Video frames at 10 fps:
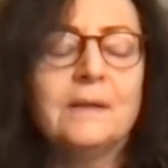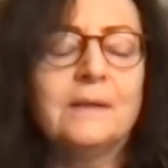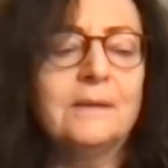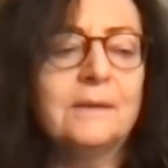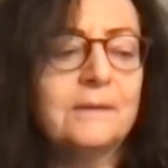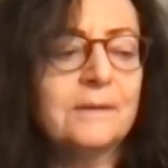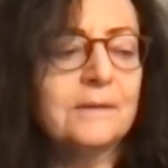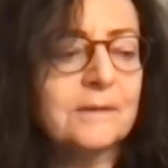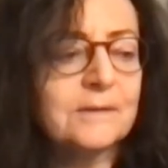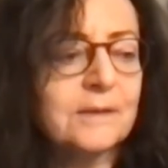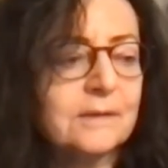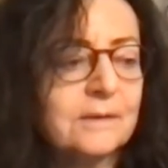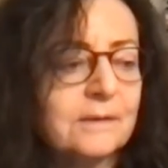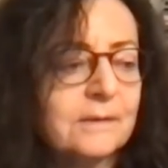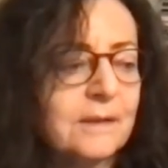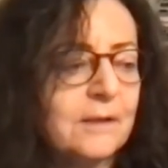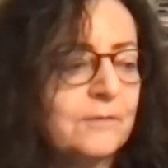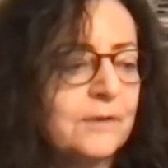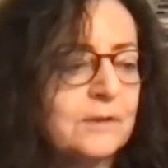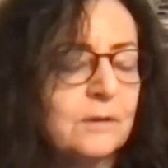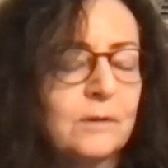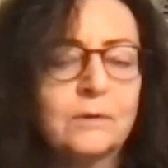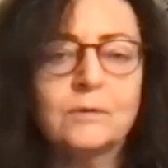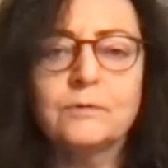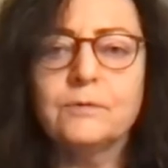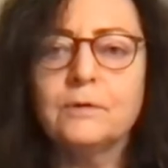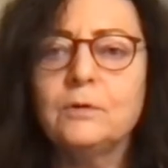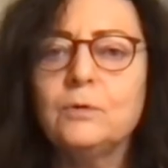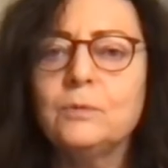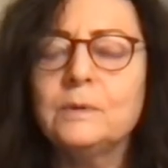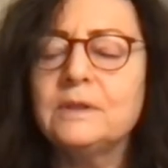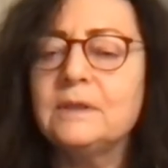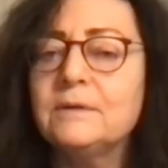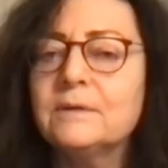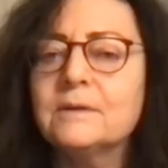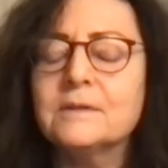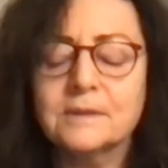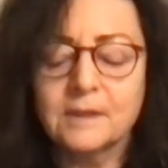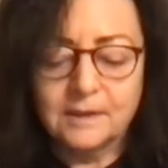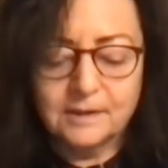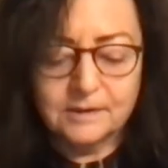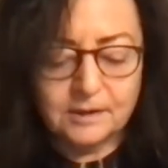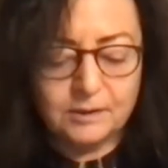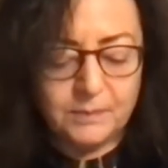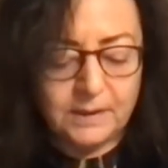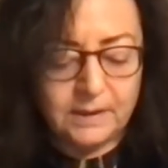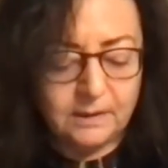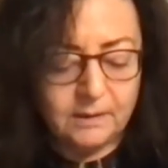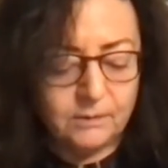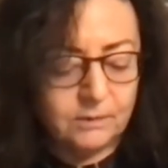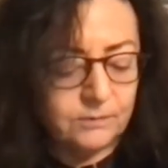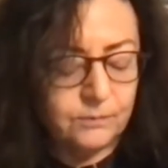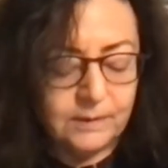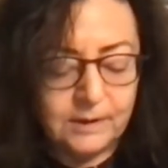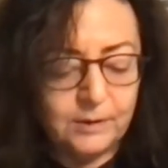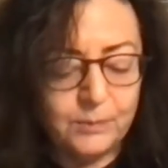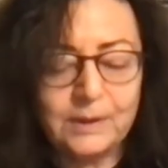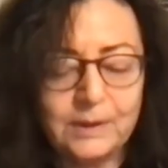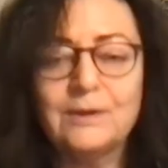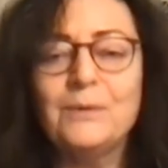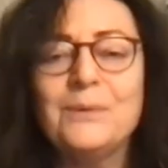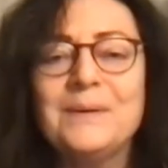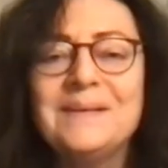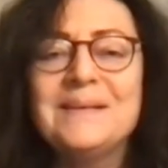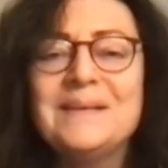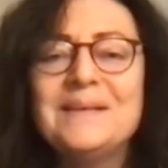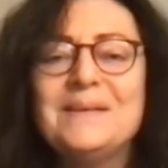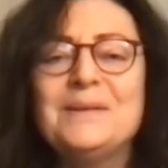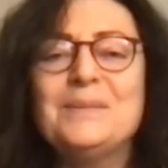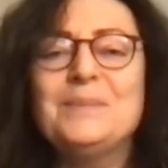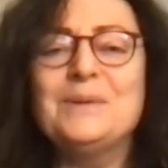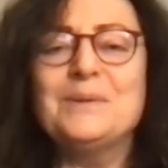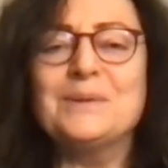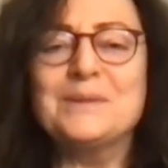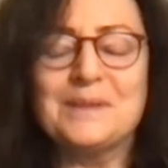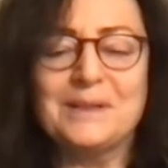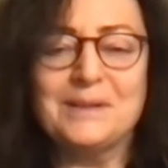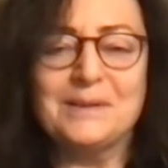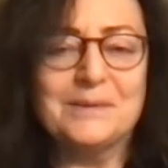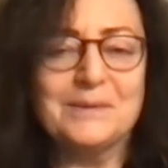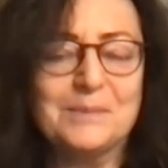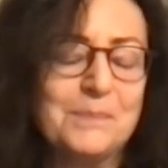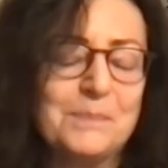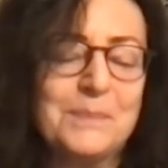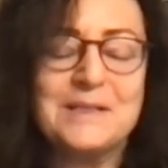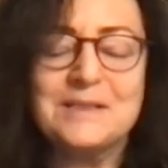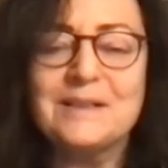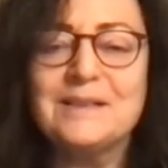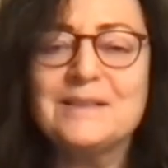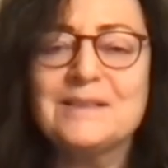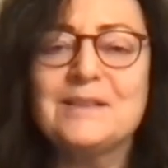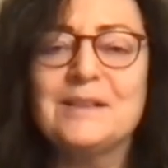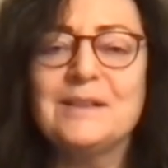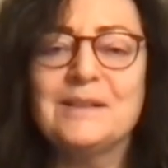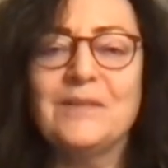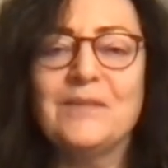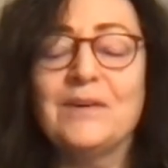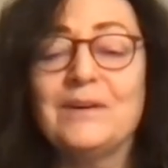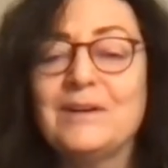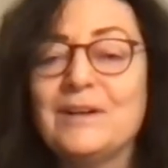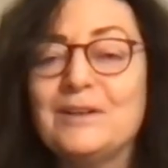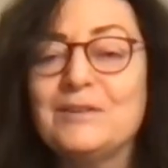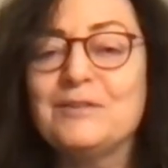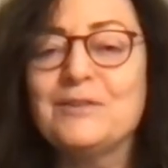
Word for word: Uh, that uh, gave us a lot of uh, new materials that may not really well known uh, because they are basically sitting in the archive.